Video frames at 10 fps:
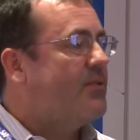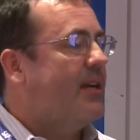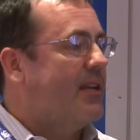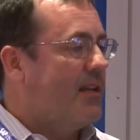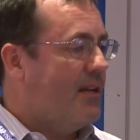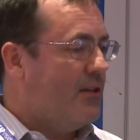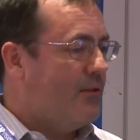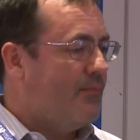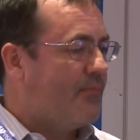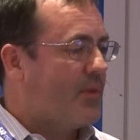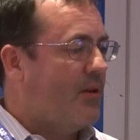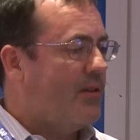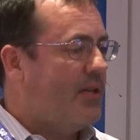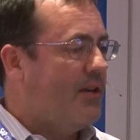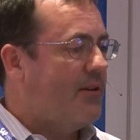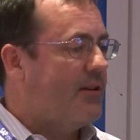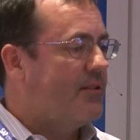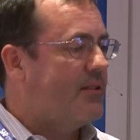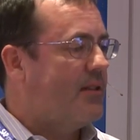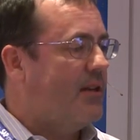That's right. All the
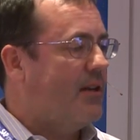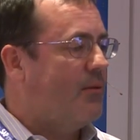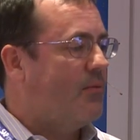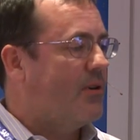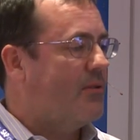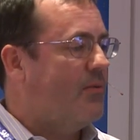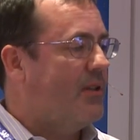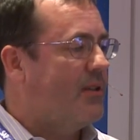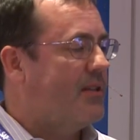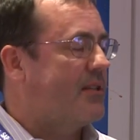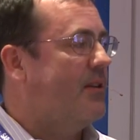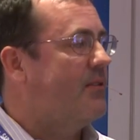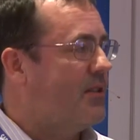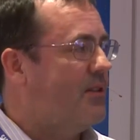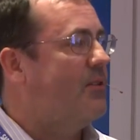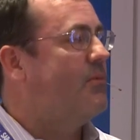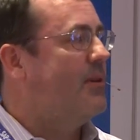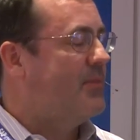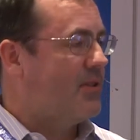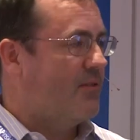carriers work with a technology
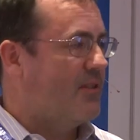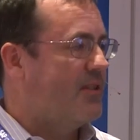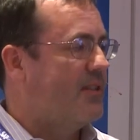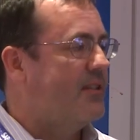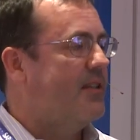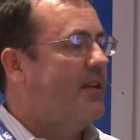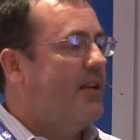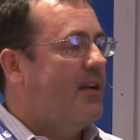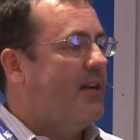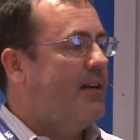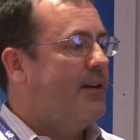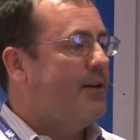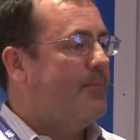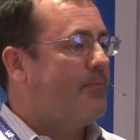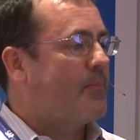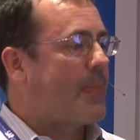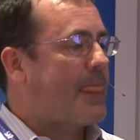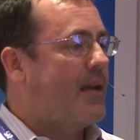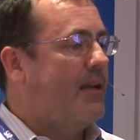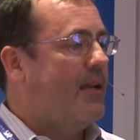called web services,
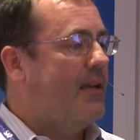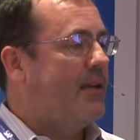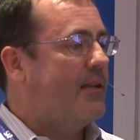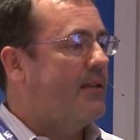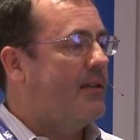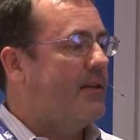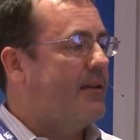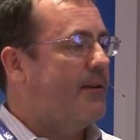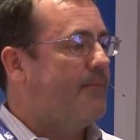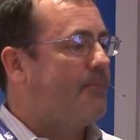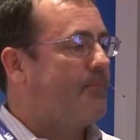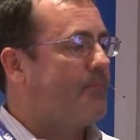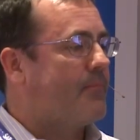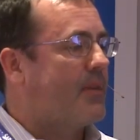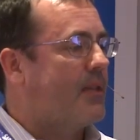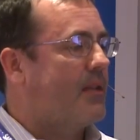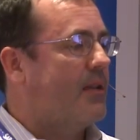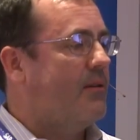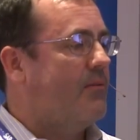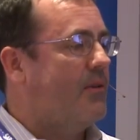and
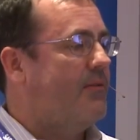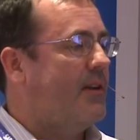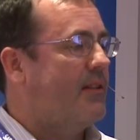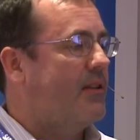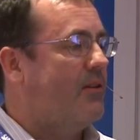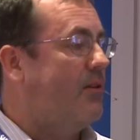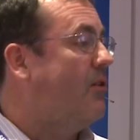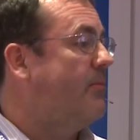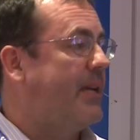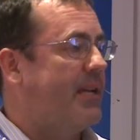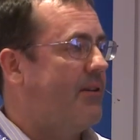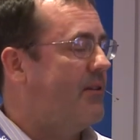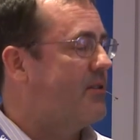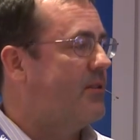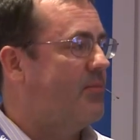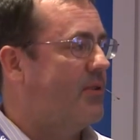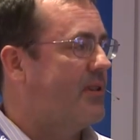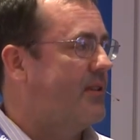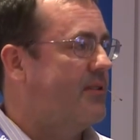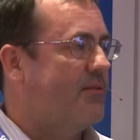we found that all the main carriers
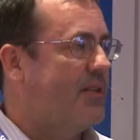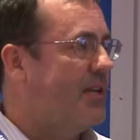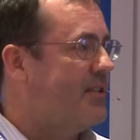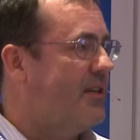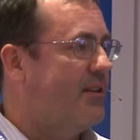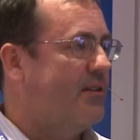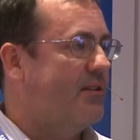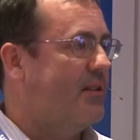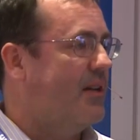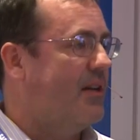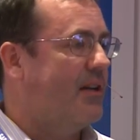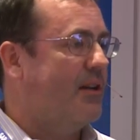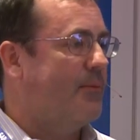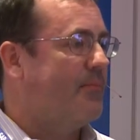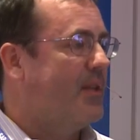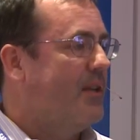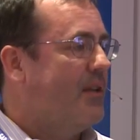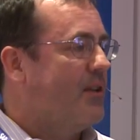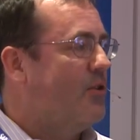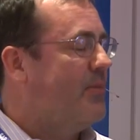support this. So DHL,
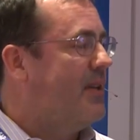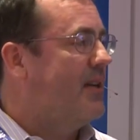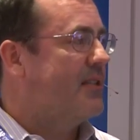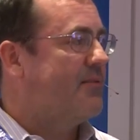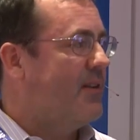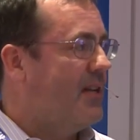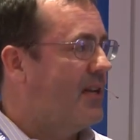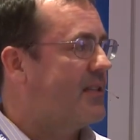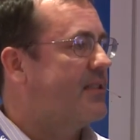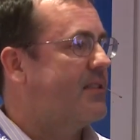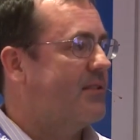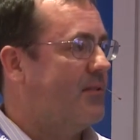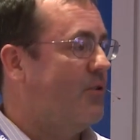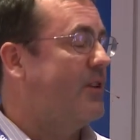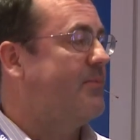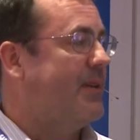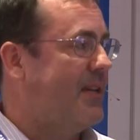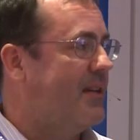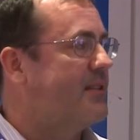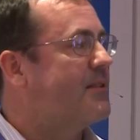UPS, FedEx,
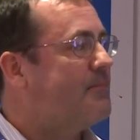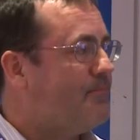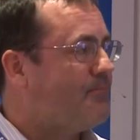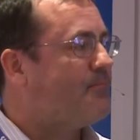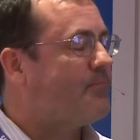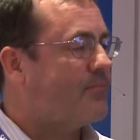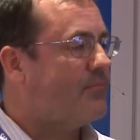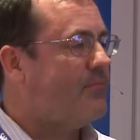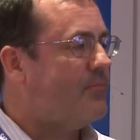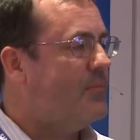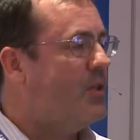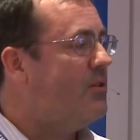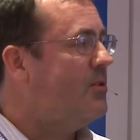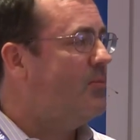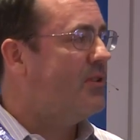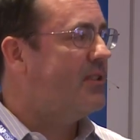USPS all